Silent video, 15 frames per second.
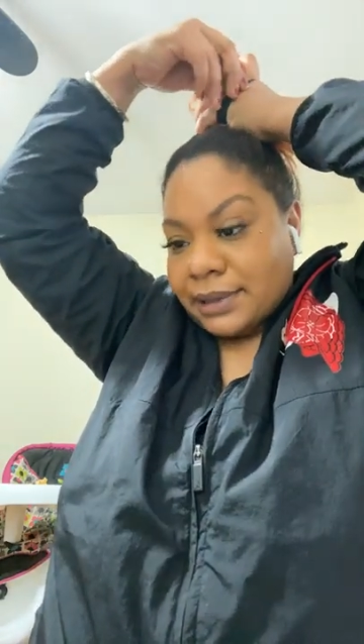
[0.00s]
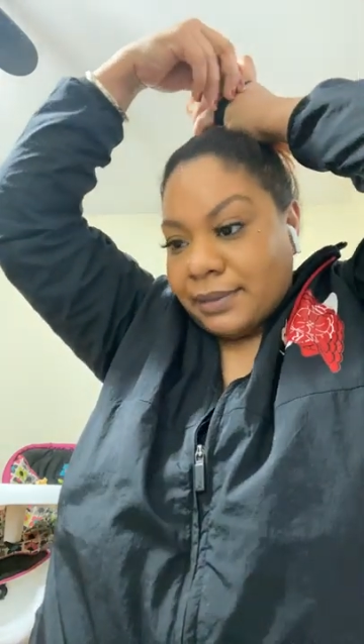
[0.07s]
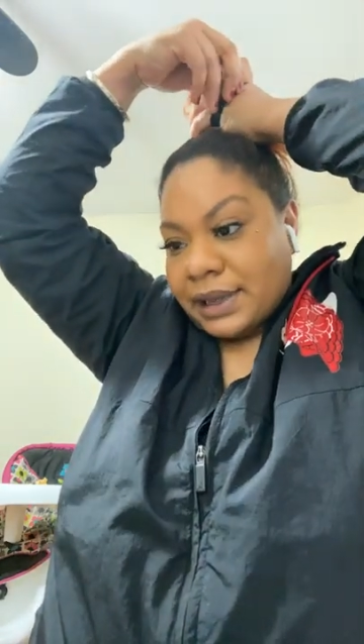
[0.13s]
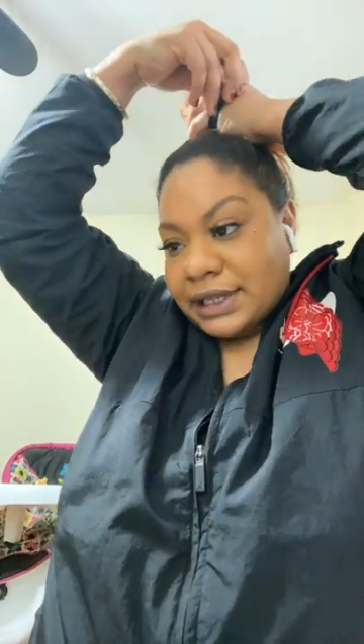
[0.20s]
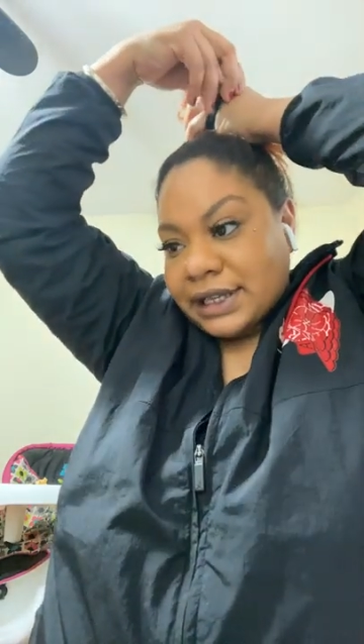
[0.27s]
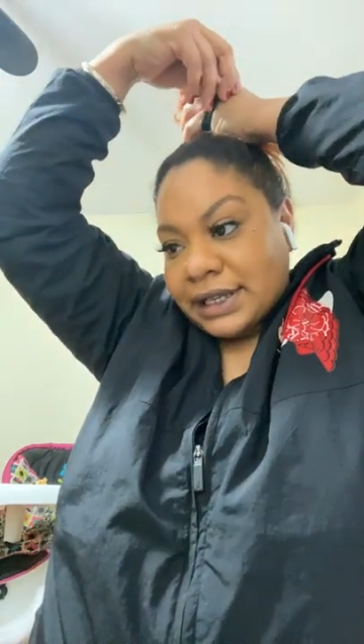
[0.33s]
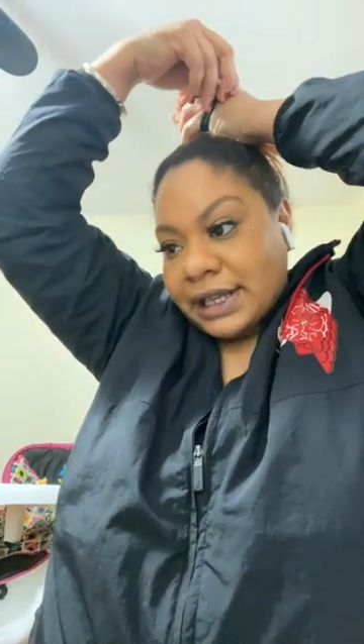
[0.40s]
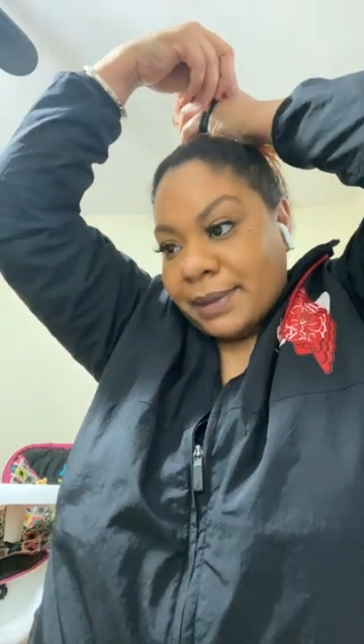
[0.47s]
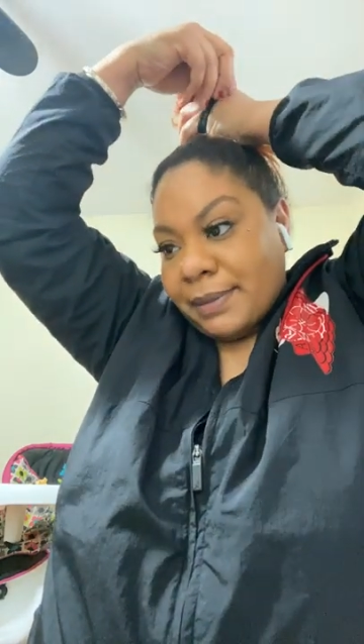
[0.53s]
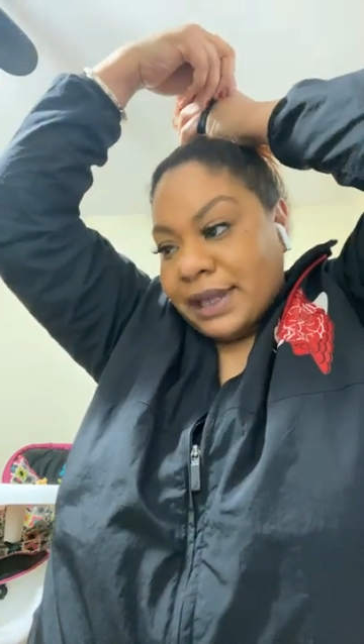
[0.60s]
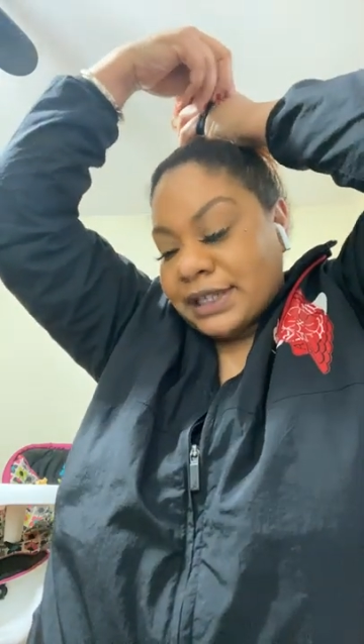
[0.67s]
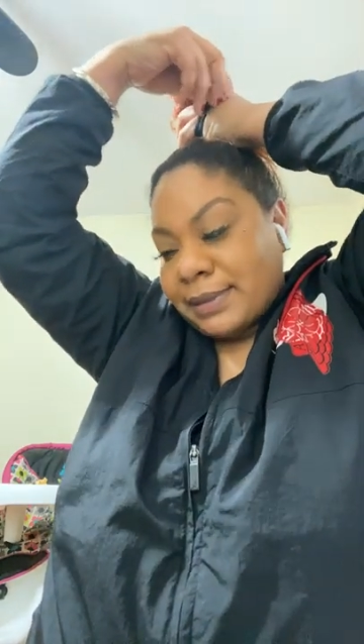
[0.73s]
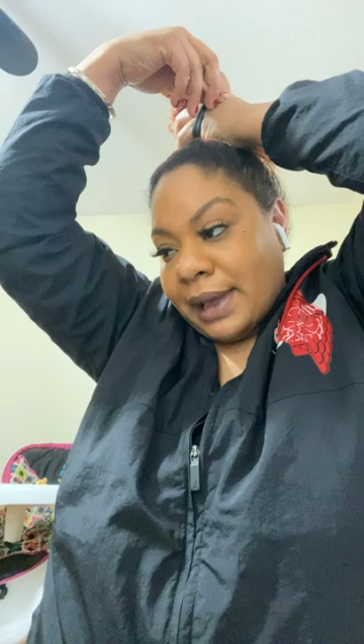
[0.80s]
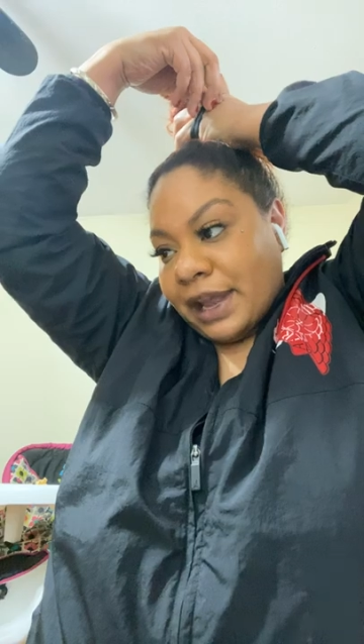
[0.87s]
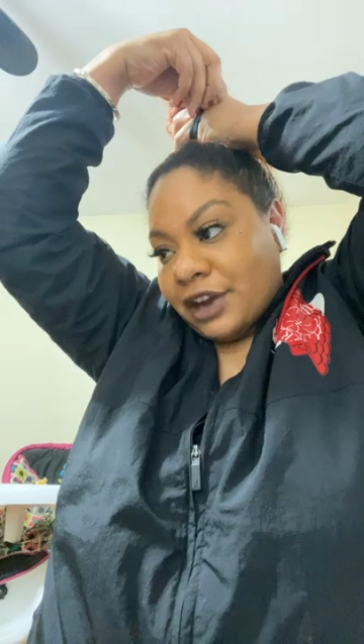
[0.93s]
it
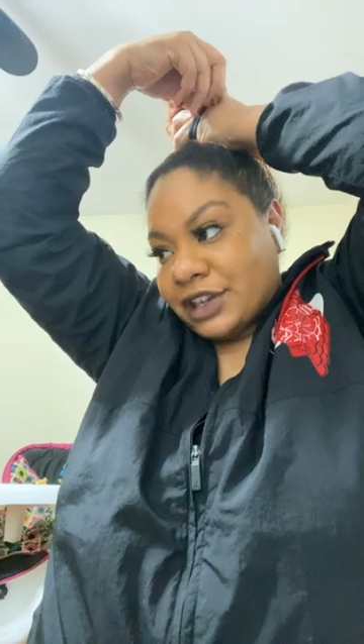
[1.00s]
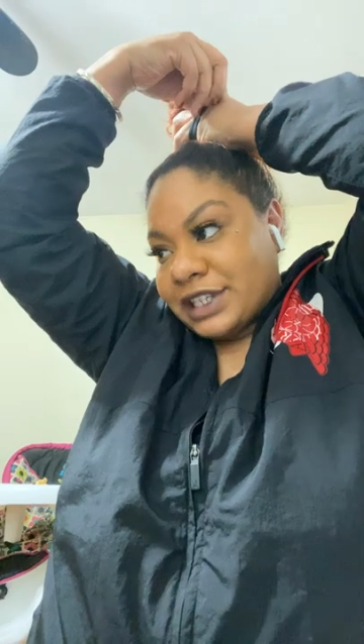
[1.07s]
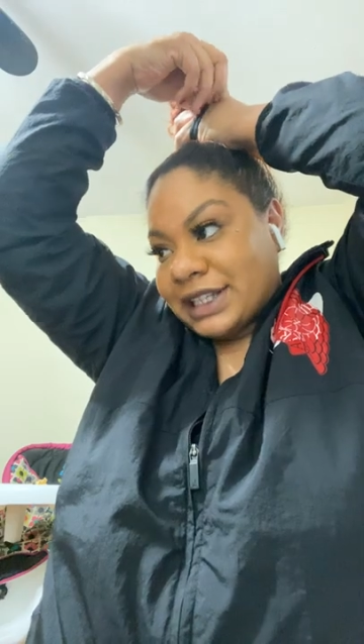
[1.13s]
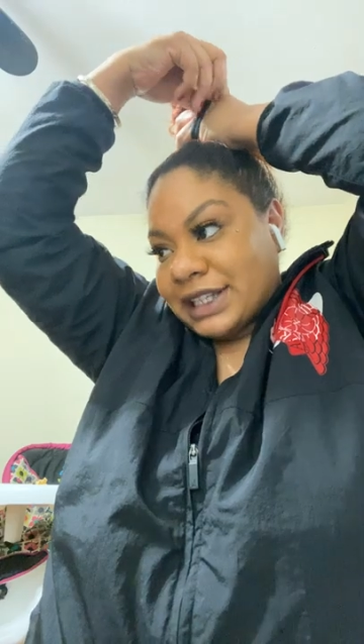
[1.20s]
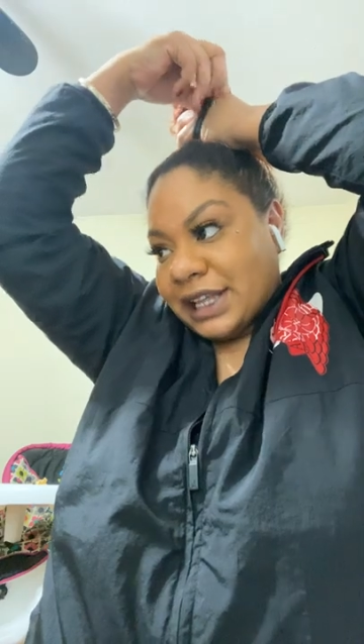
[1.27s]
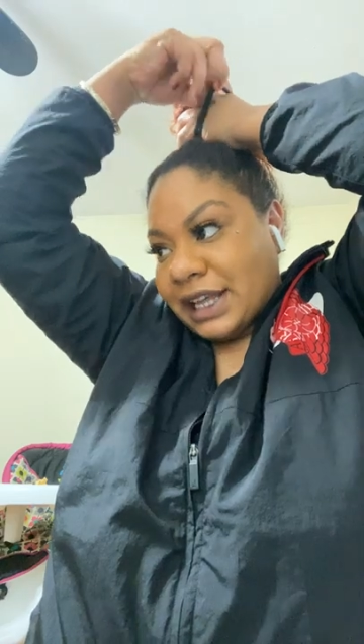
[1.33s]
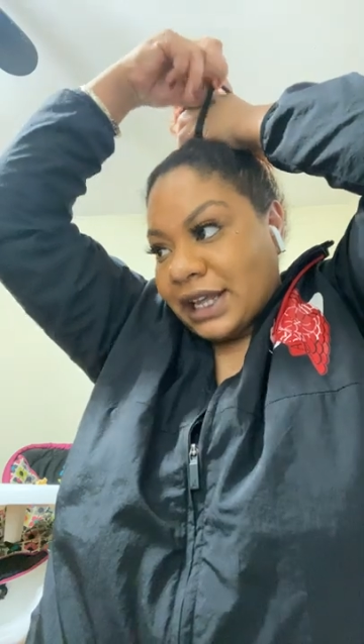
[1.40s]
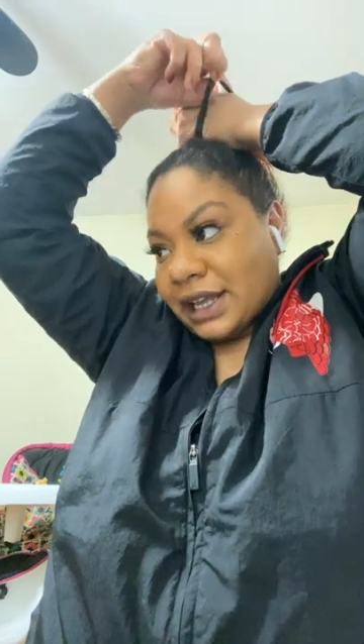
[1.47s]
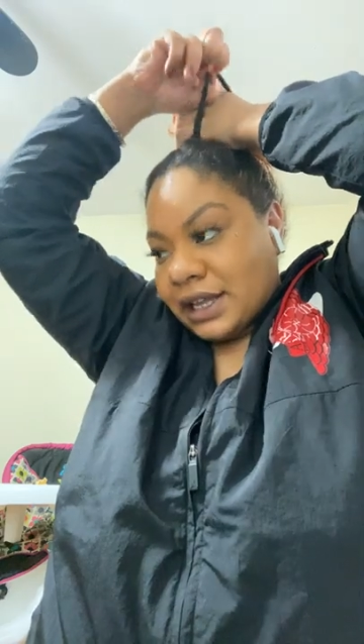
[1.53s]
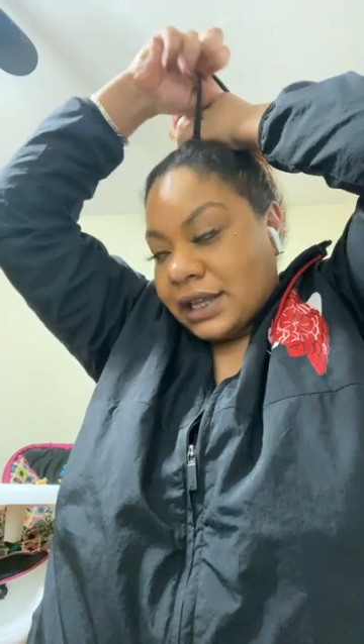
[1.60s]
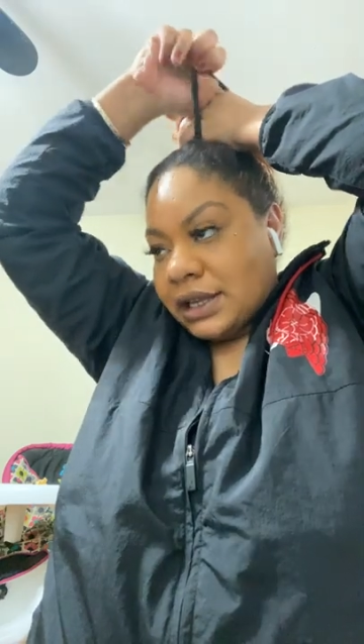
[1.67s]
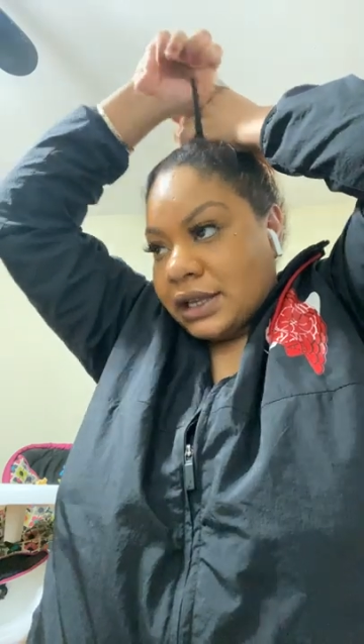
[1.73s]
makes my hair slick.